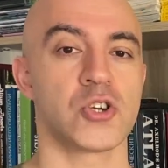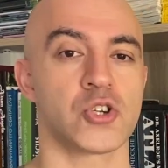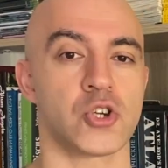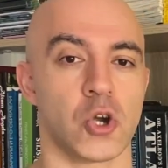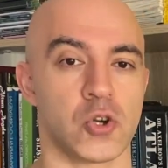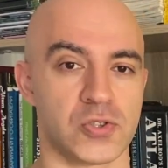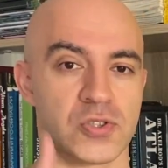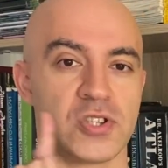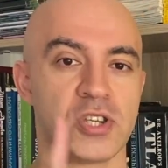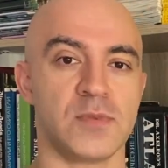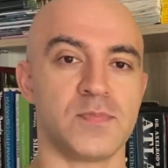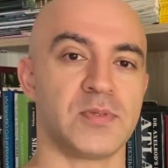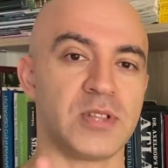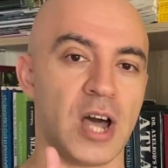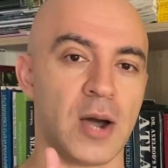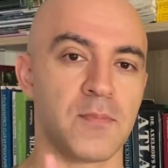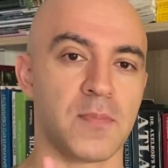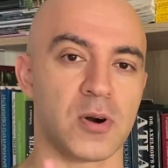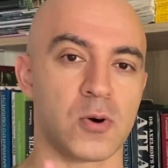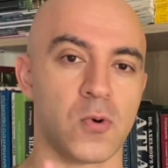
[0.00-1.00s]
So tip
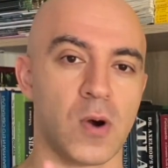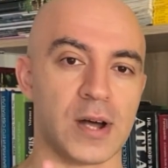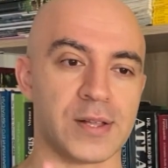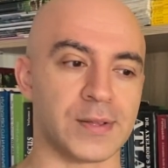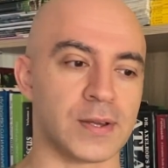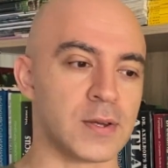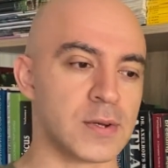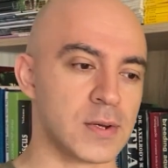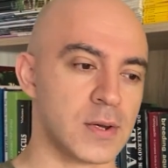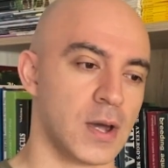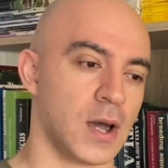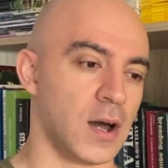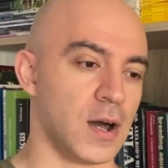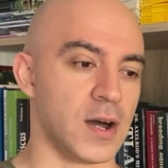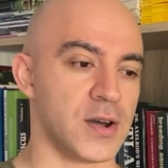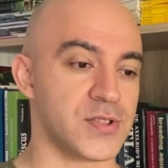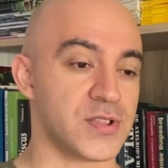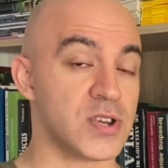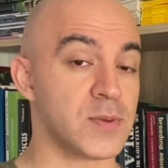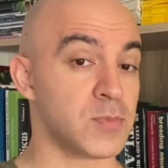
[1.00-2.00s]
number 1,
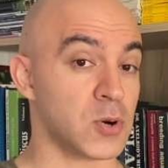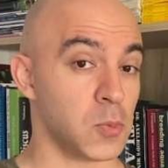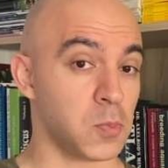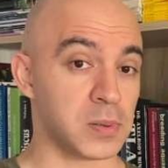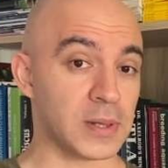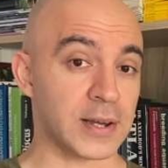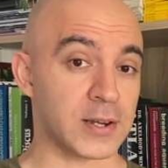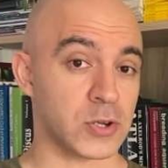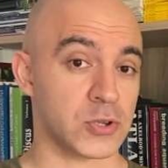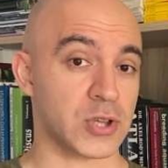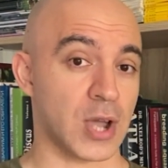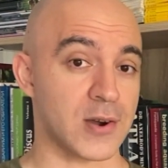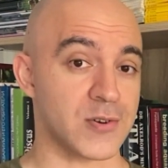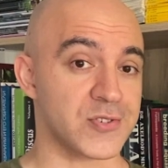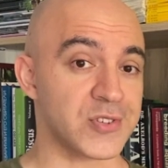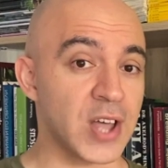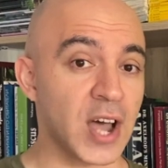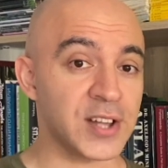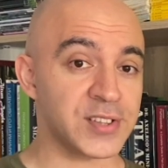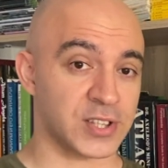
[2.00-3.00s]
zebra plecos are
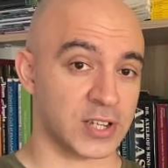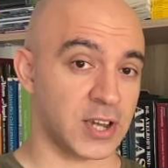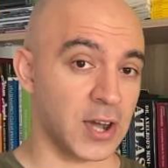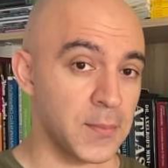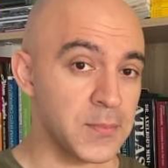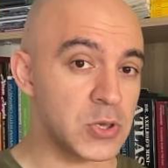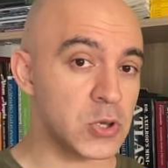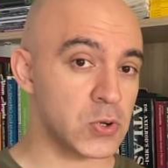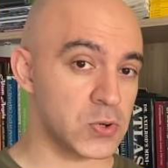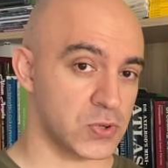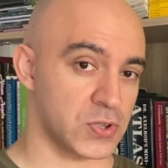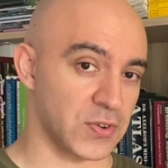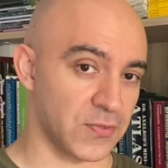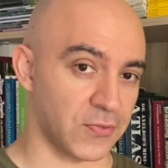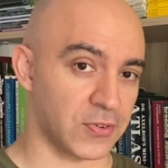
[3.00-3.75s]
not a community